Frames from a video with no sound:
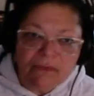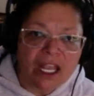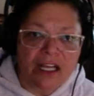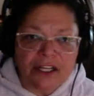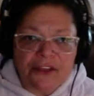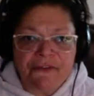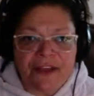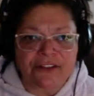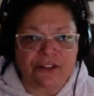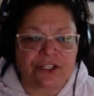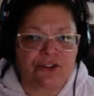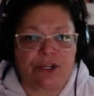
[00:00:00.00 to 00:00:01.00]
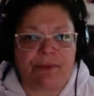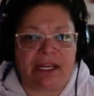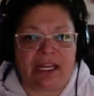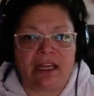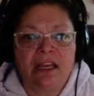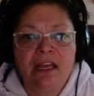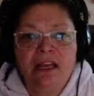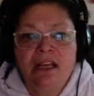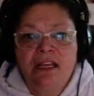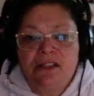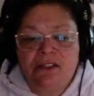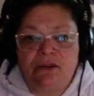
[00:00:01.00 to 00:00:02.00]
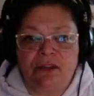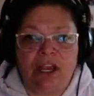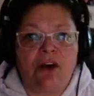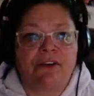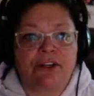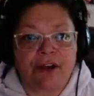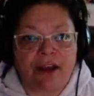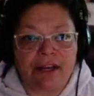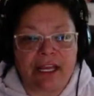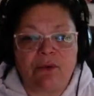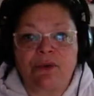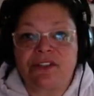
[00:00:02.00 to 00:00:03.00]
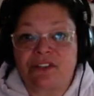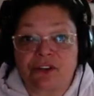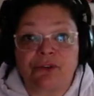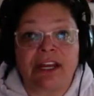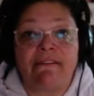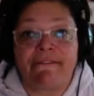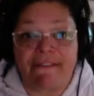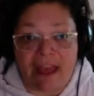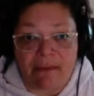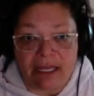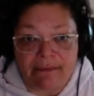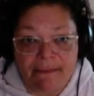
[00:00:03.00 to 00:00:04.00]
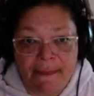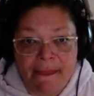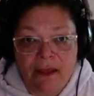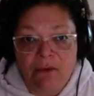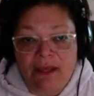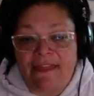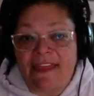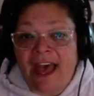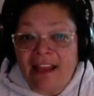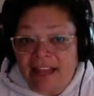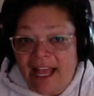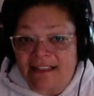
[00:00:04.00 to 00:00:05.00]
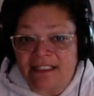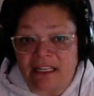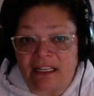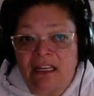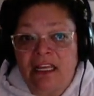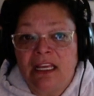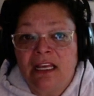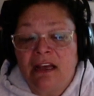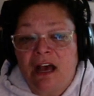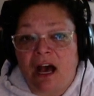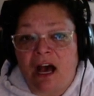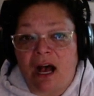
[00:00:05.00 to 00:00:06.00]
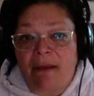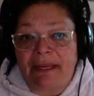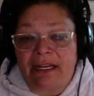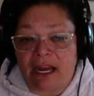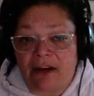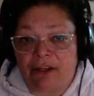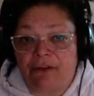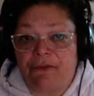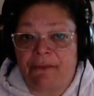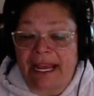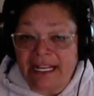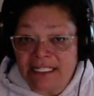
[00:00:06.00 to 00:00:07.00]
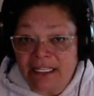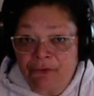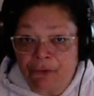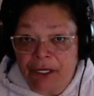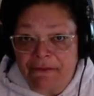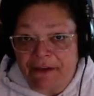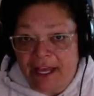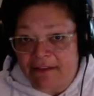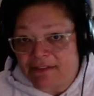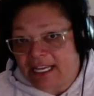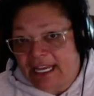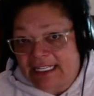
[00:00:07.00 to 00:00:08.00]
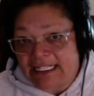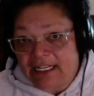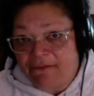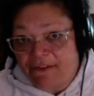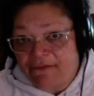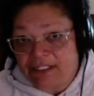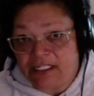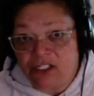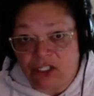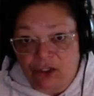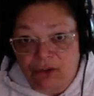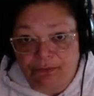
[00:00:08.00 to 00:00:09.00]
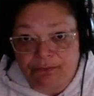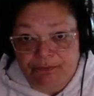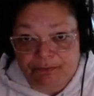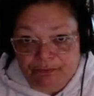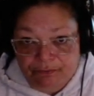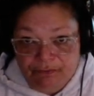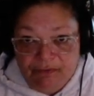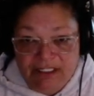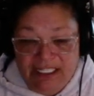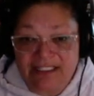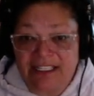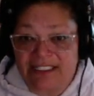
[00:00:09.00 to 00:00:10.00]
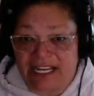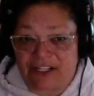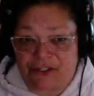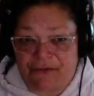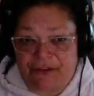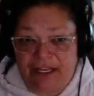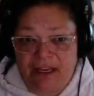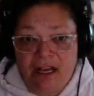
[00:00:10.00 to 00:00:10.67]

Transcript: Another factor contributing to the overcrowding was the Great Famine and that lasted um, in Ireland from 1845 to 1852. This catastrophe